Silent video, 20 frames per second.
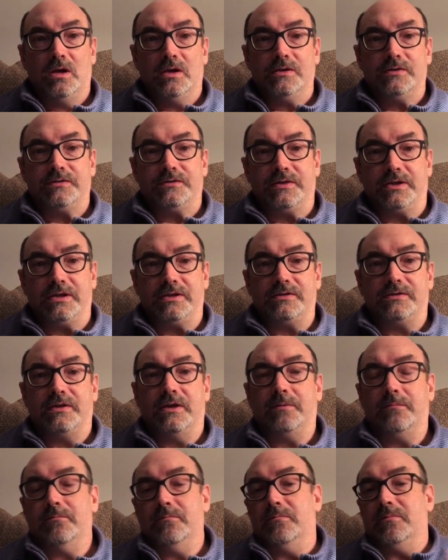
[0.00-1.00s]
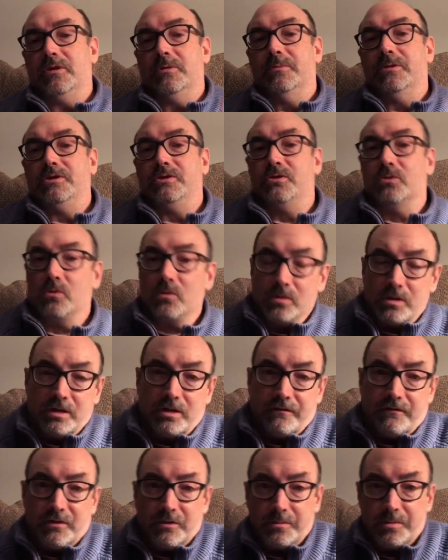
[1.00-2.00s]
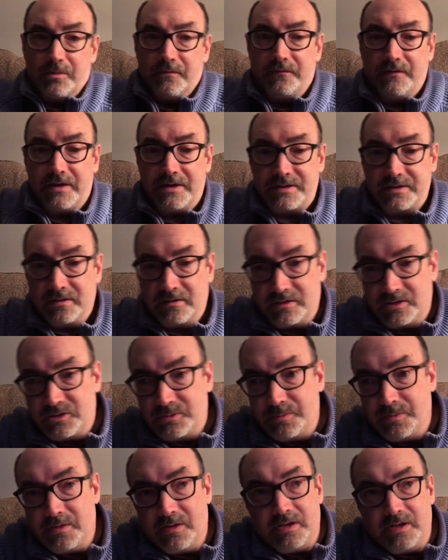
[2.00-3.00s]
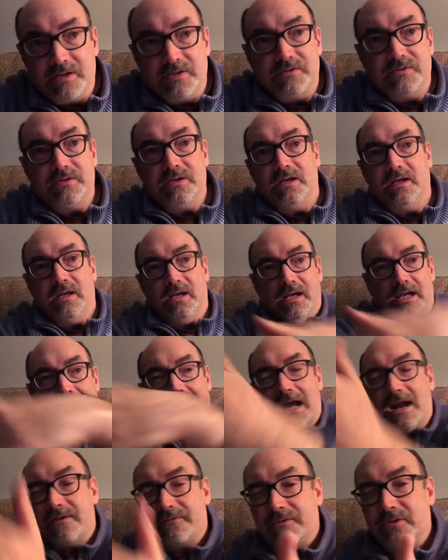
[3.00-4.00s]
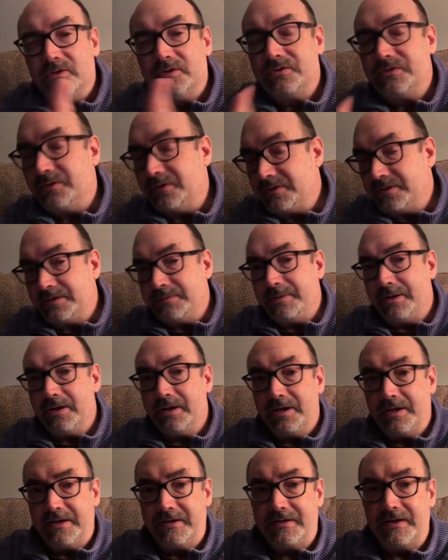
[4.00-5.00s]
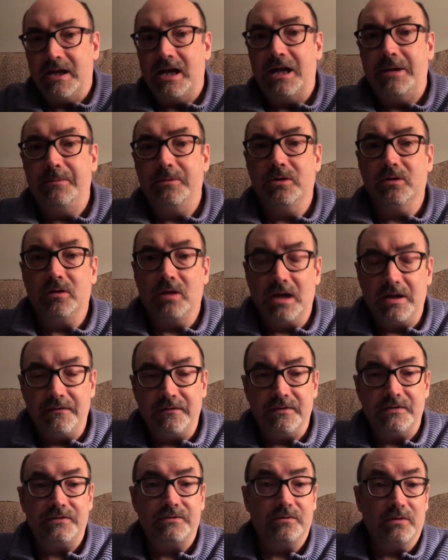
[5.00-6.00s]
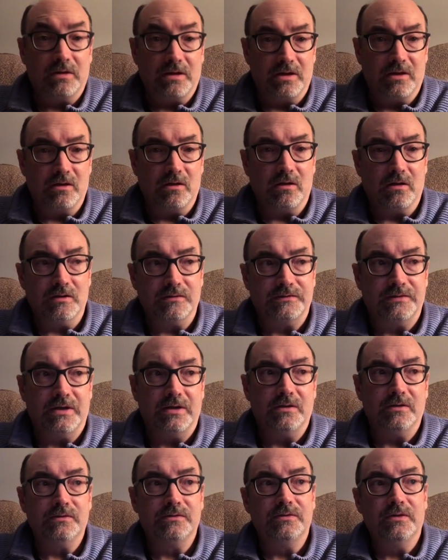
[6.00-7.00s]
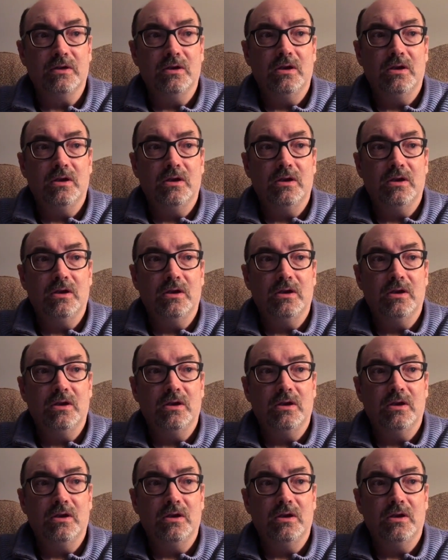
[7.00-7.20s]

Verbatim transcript: sees that the majority of your professional experience after a certain period of time in your life is strictly call centers,